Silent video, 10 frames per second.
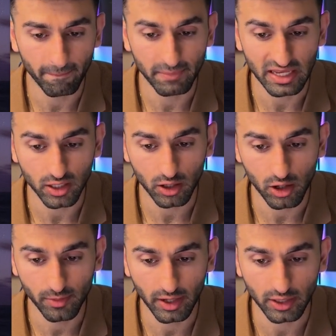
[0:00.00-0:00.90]

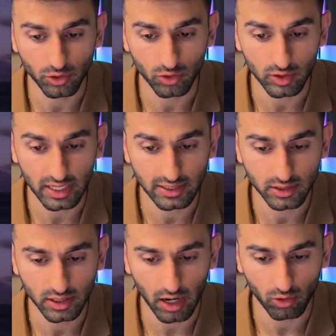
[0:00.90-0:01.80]
make.com and
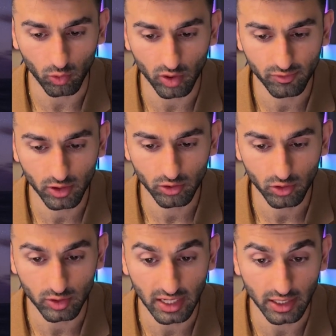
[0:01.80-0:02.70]
create our workflow,
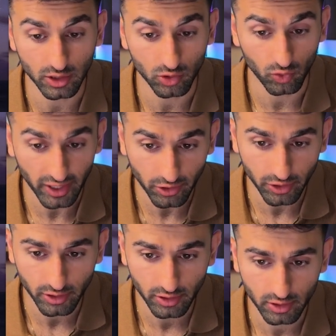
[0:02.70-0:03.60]
create a new record.